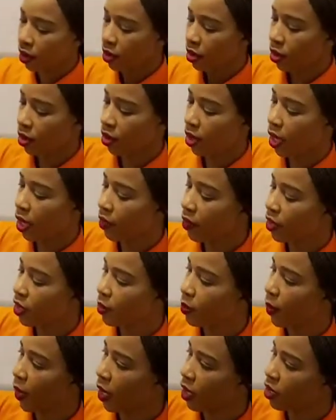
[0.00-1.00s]
So there
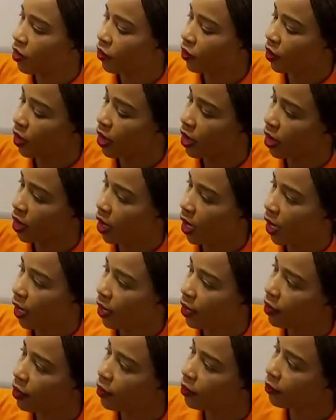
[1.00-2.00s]
is page
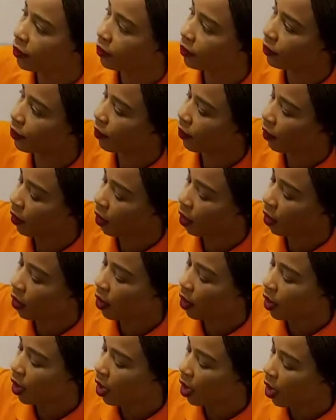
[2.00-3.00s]
49.
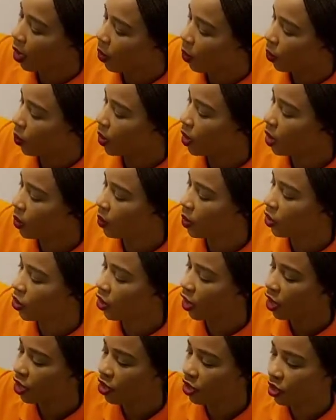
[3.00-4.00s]
What are we
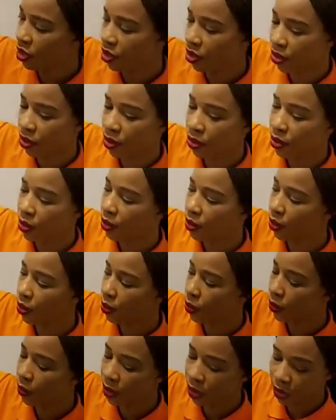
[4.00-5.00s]
going to
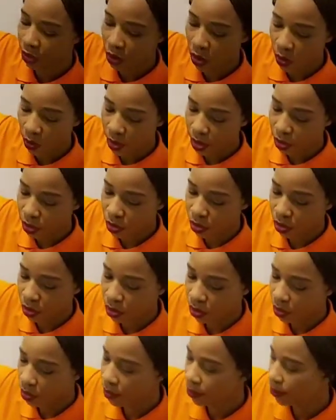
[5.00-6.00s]
do? We are going
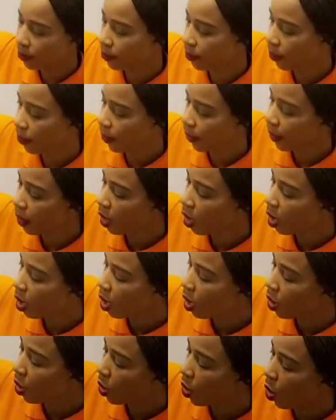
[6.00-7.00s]

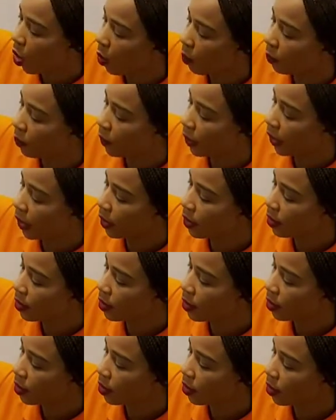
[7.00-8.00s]
to complete,
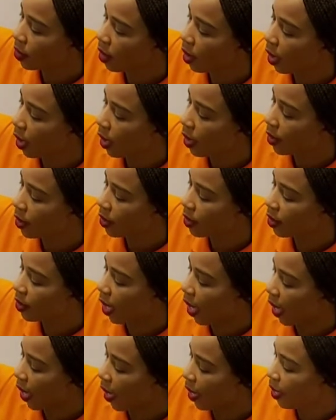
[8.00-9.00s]

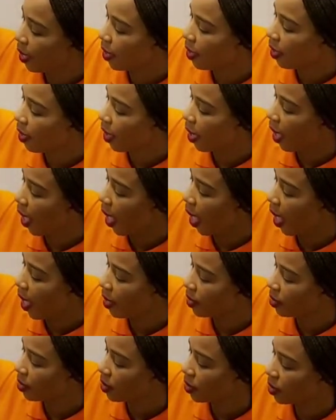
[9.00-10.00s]
say,
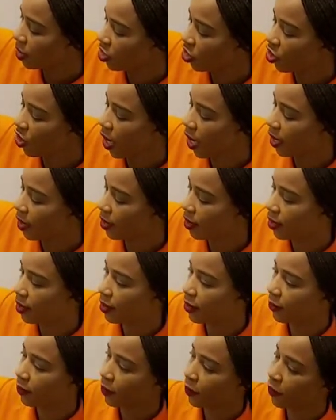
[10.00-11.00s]
and
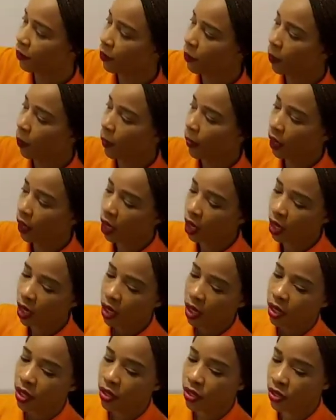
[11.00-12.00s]
trace.
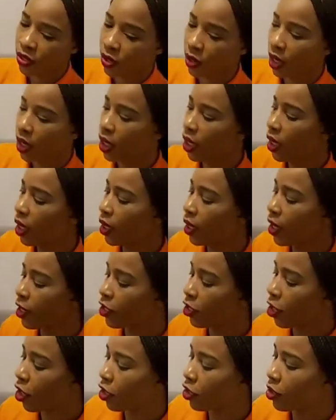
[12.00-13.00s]
So here
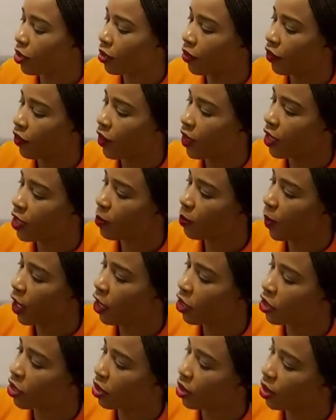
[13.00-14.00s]
let's go to the first
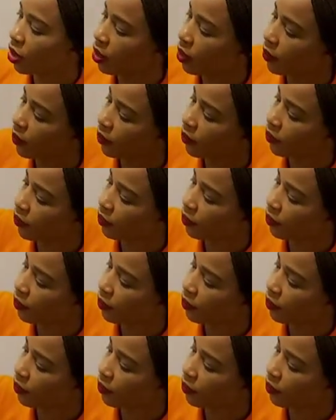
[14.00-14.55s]
picture